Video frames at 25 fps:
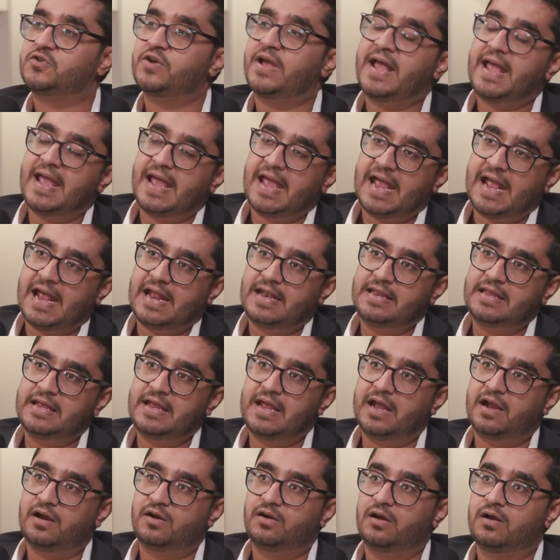So
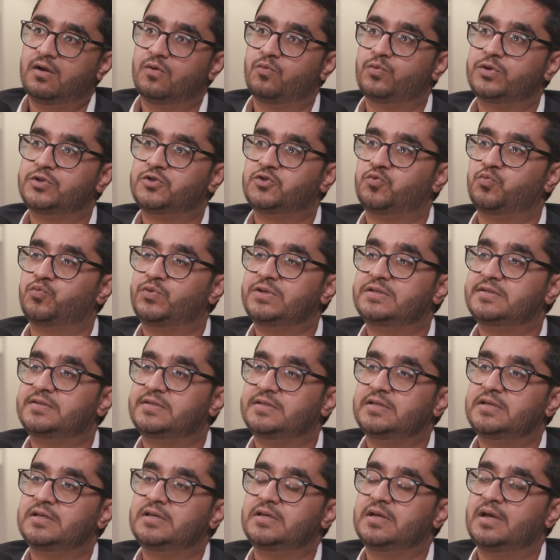any area which we
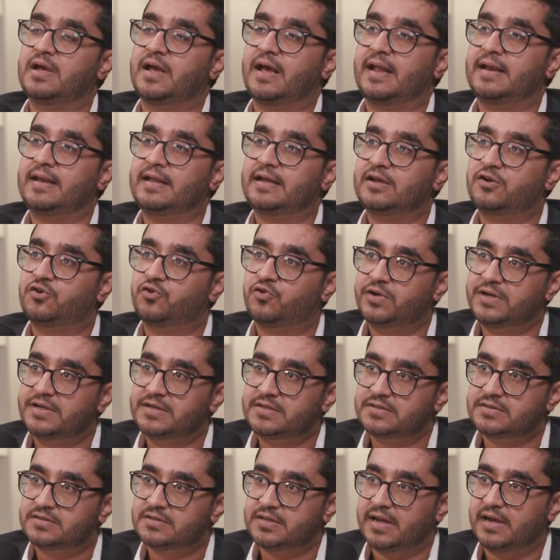see an
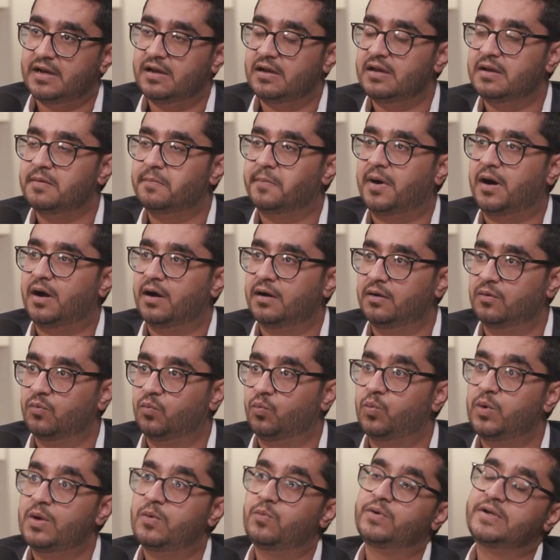increase in demand,
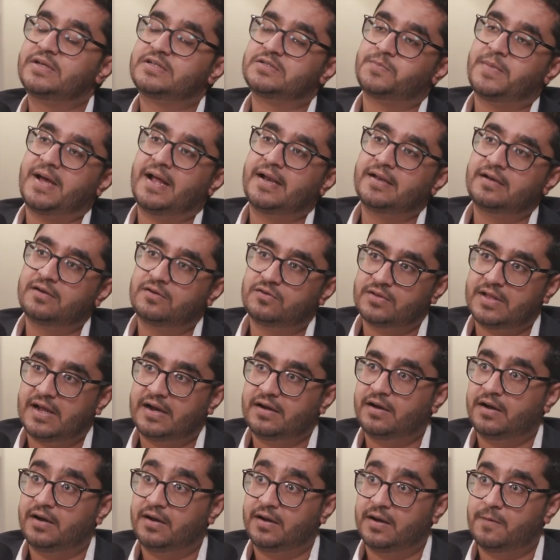we would expand into
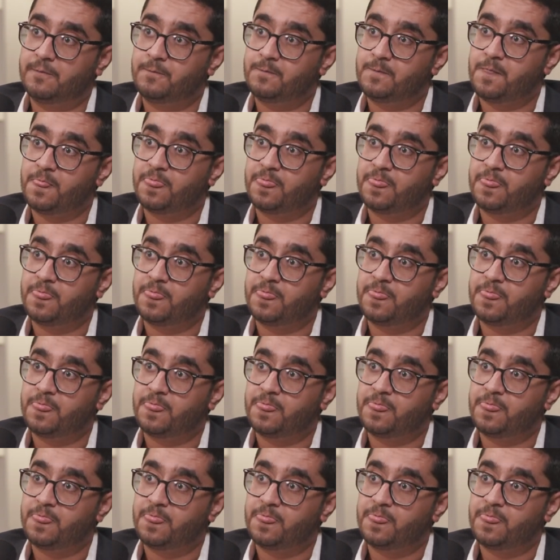that area.